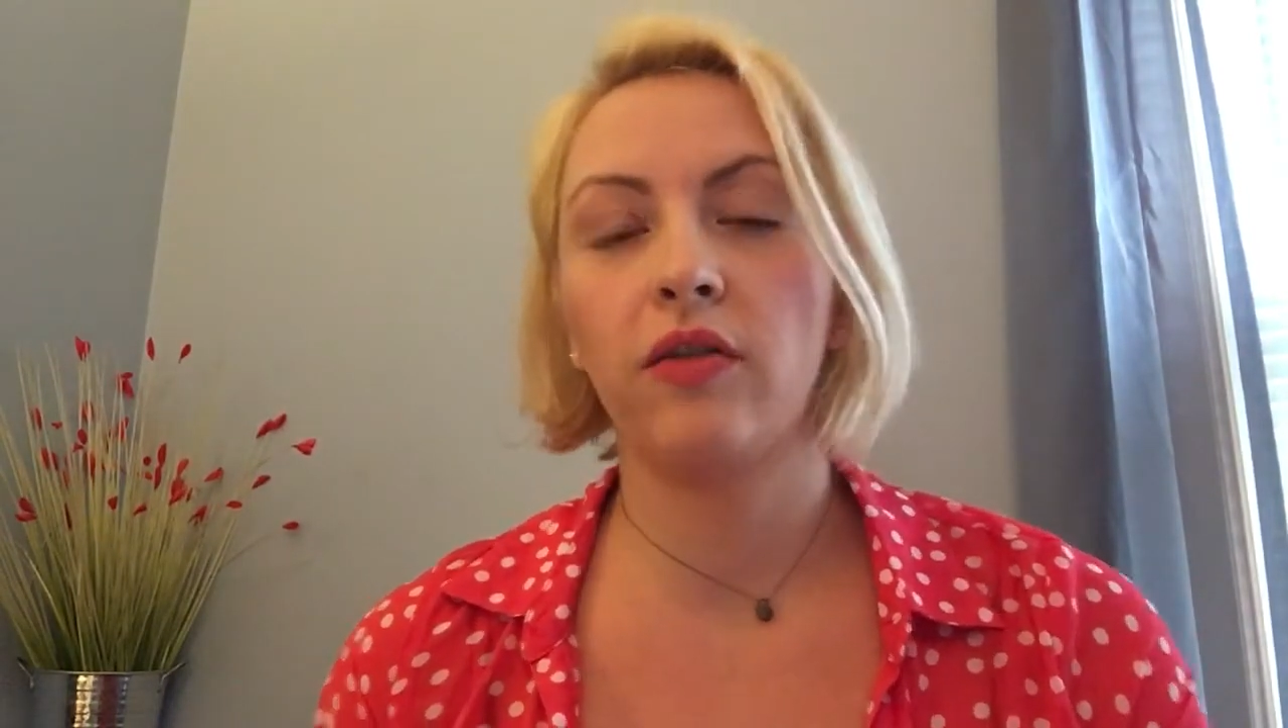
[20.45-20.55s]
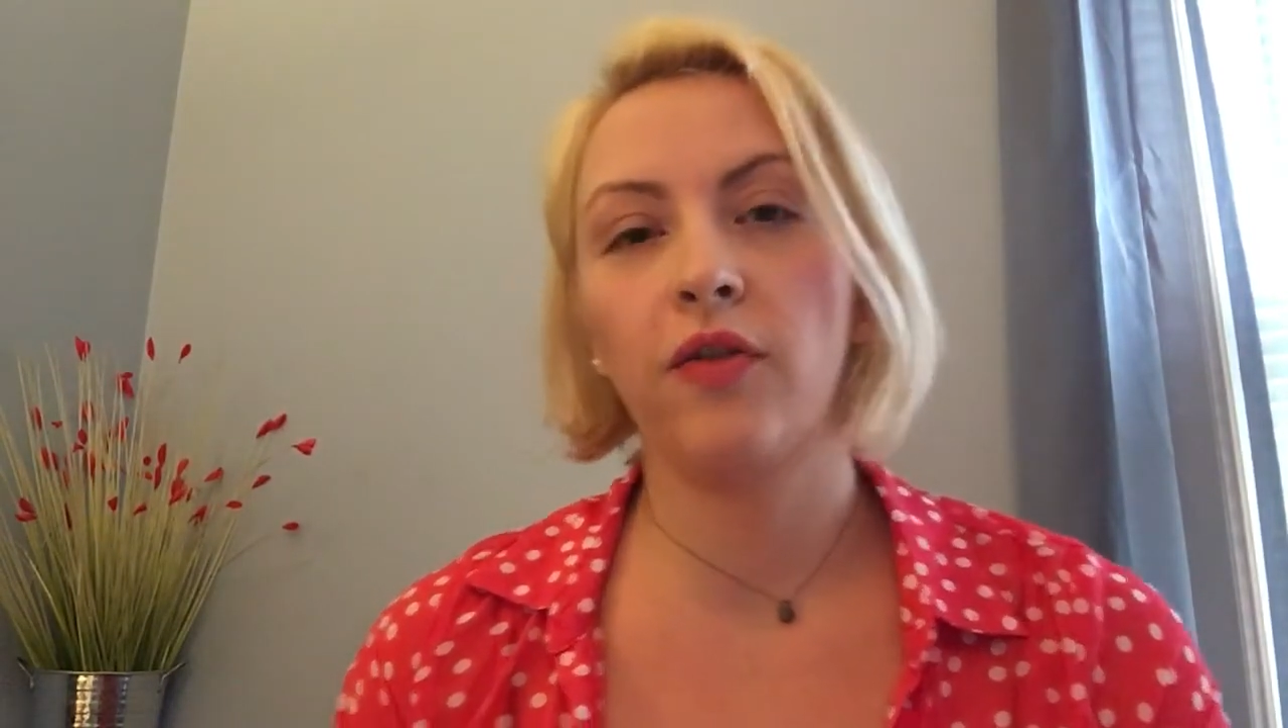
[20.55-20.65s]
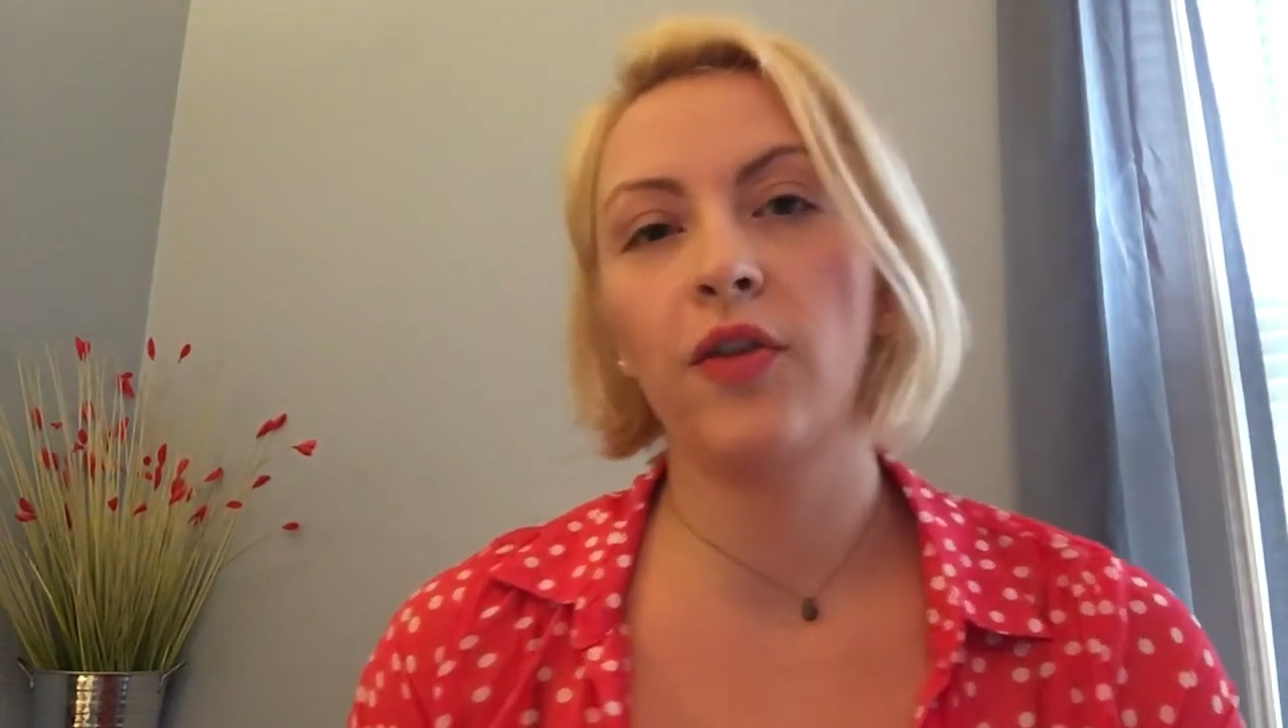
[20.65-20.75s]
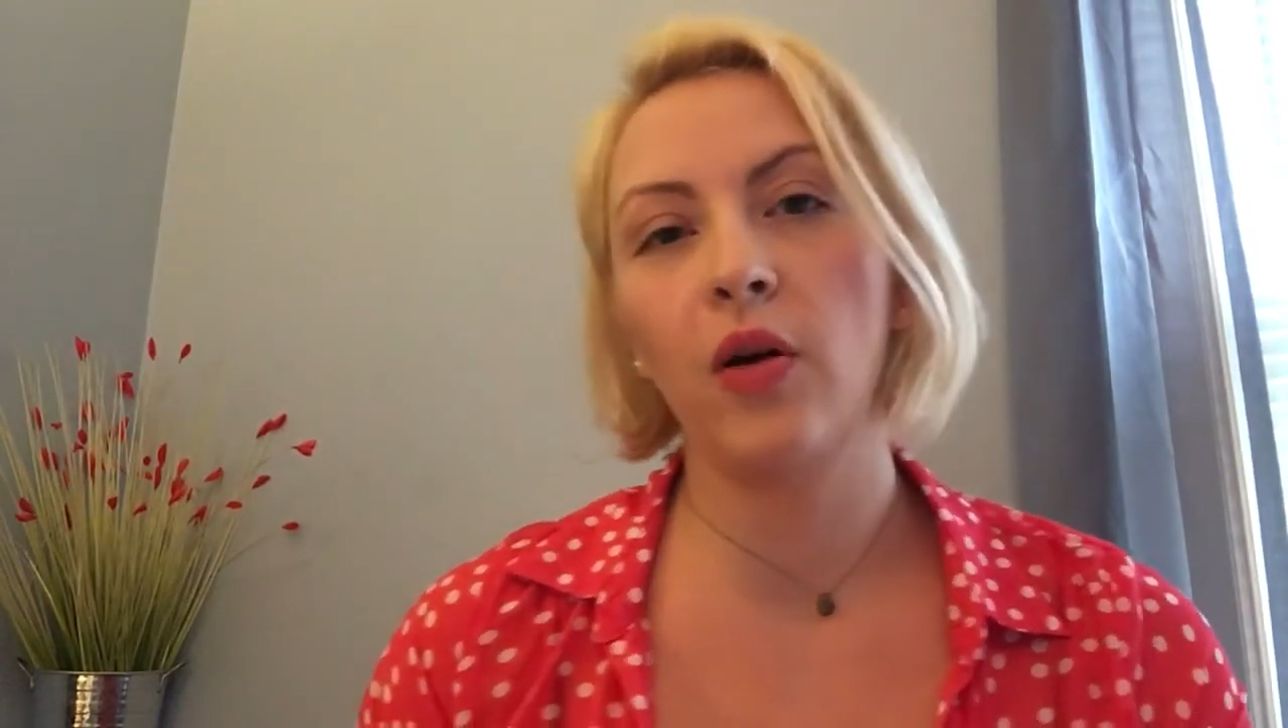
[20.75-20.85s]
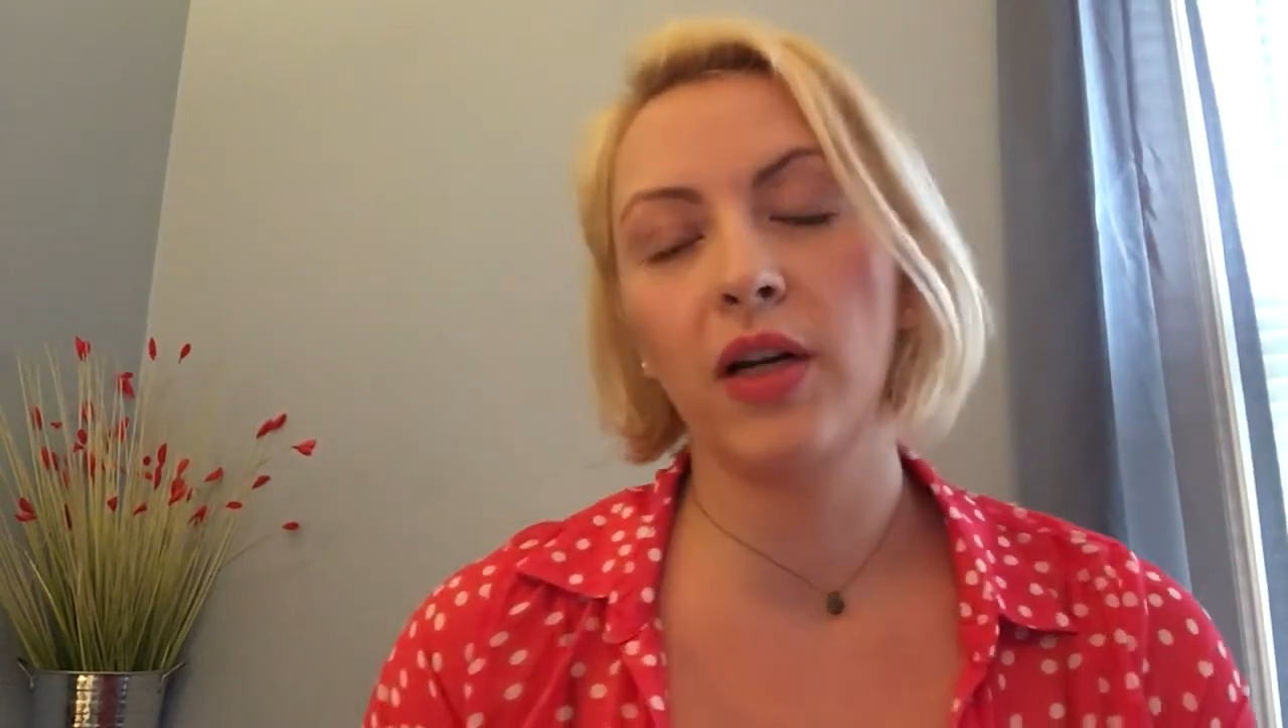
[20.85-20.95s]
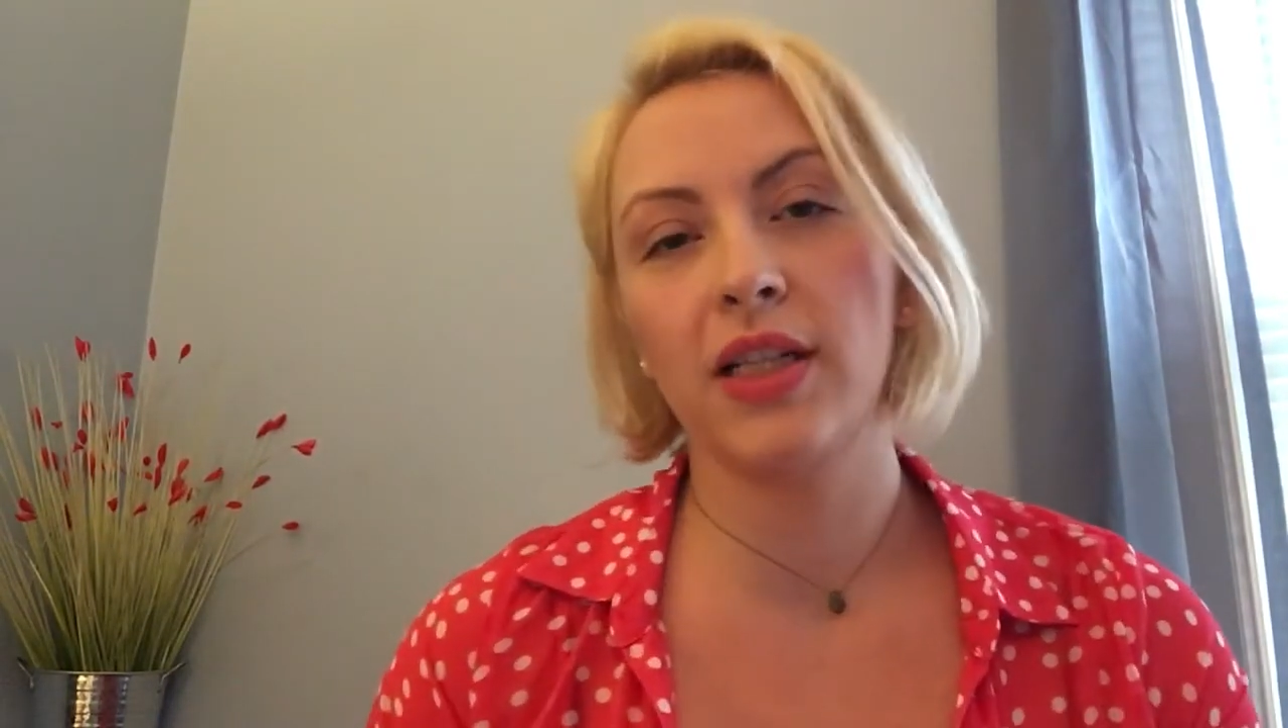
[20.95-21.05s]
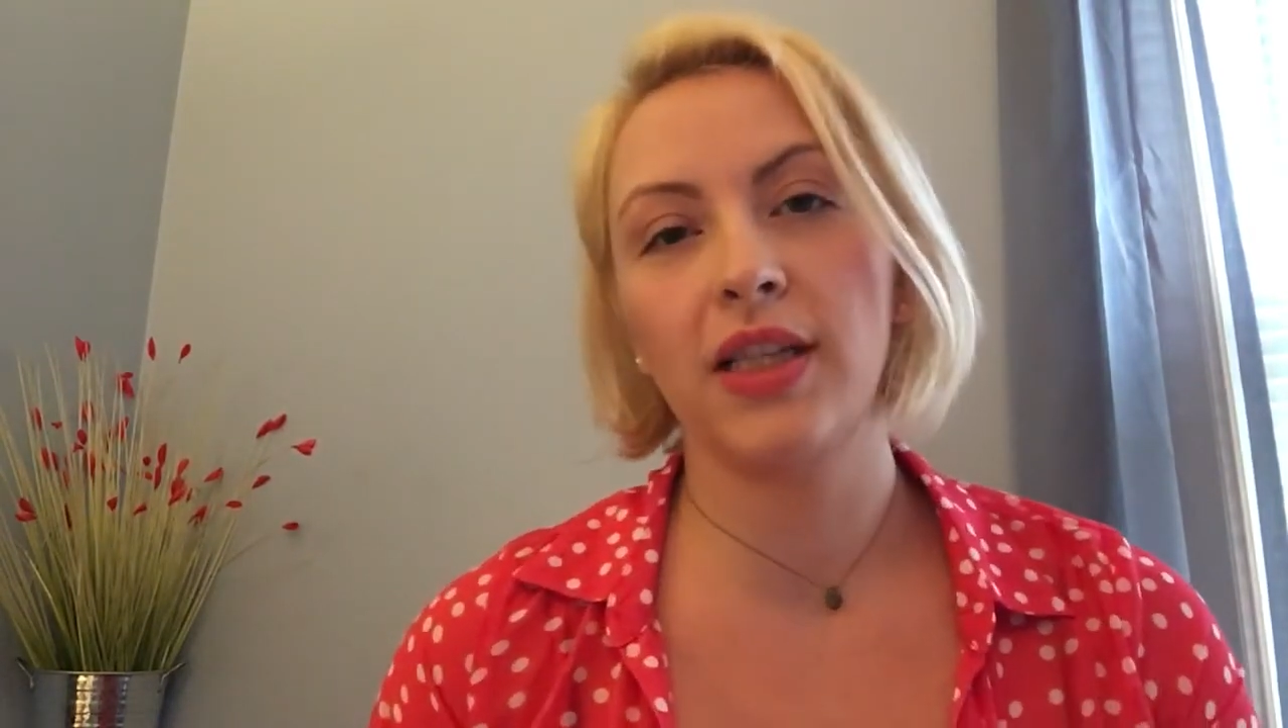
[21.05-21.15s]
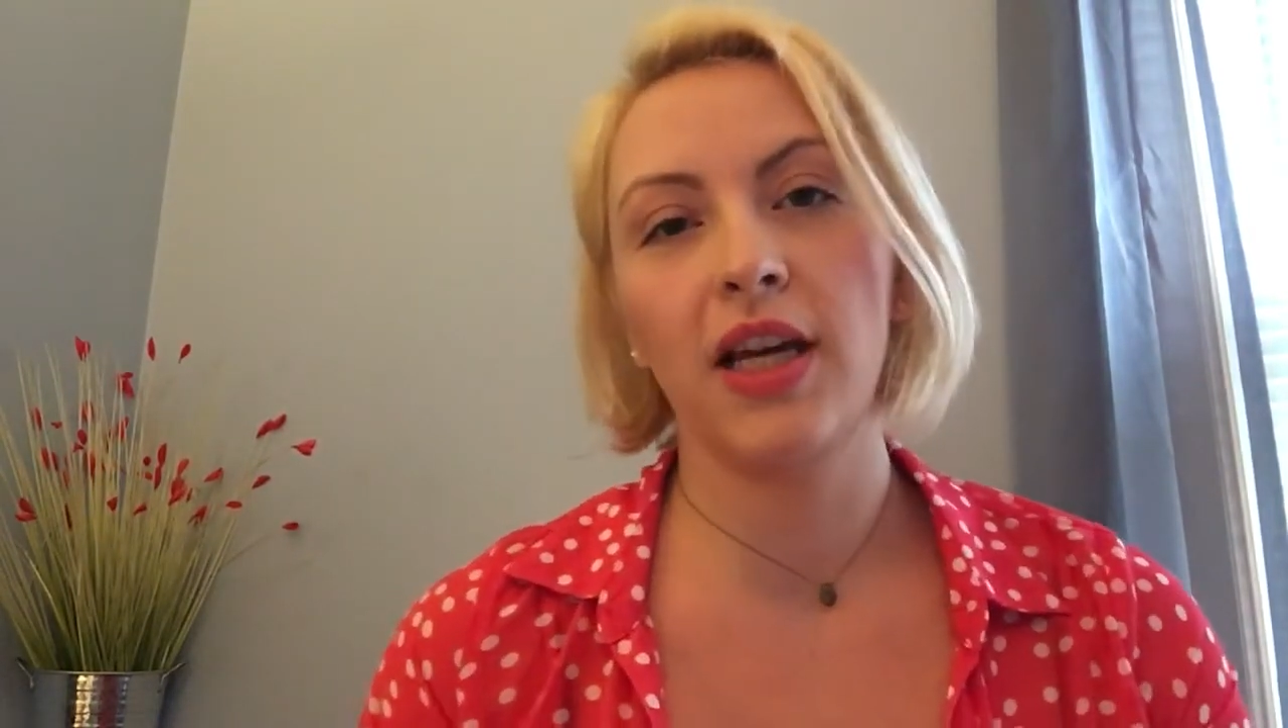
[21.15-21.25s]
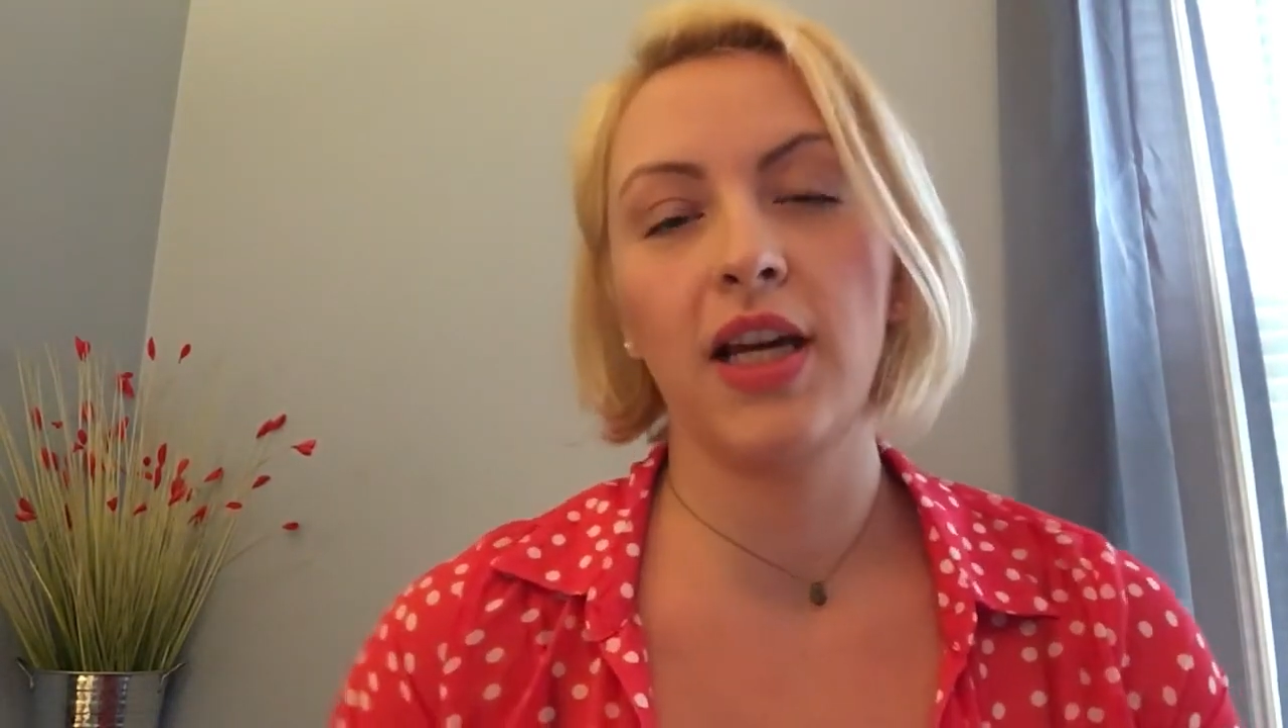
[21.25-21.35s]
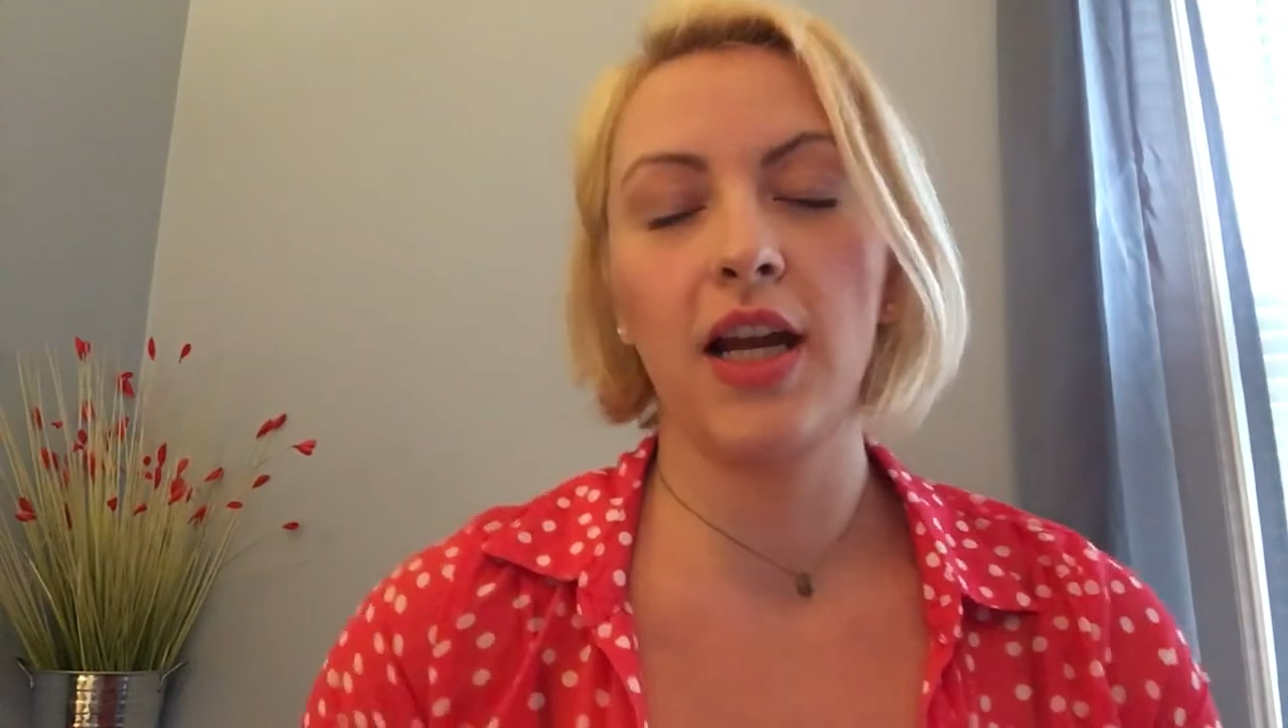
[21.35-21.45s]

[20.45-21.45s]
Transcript: focus it